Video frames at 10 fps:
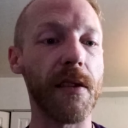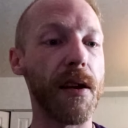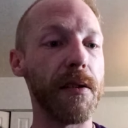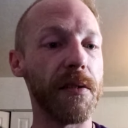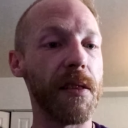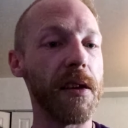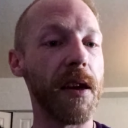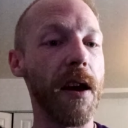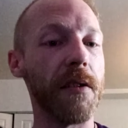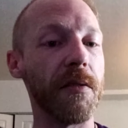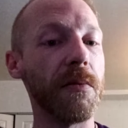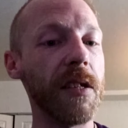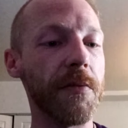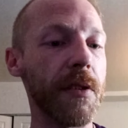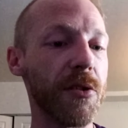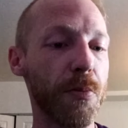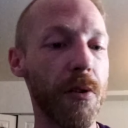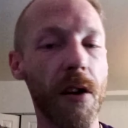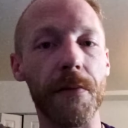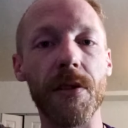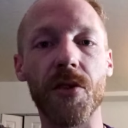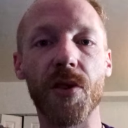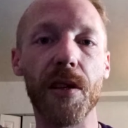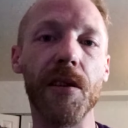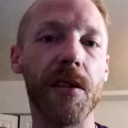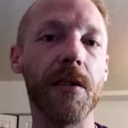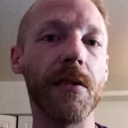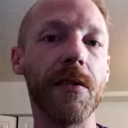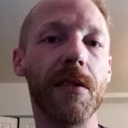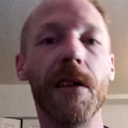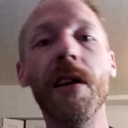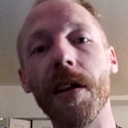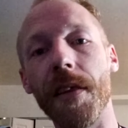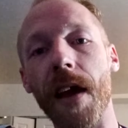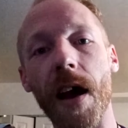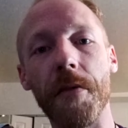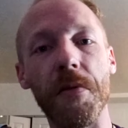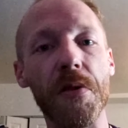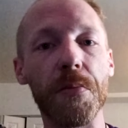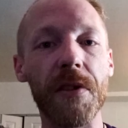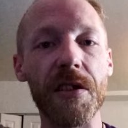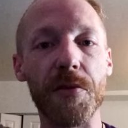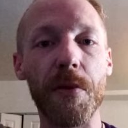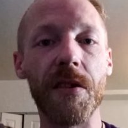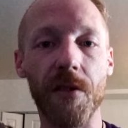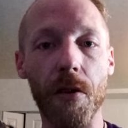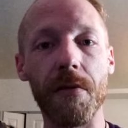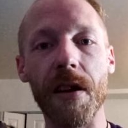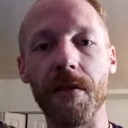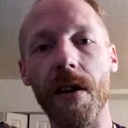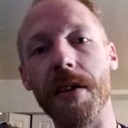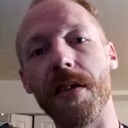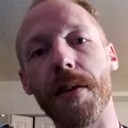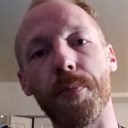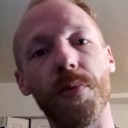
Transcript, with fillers: That they can't leave this province until they have a replacement already lined up.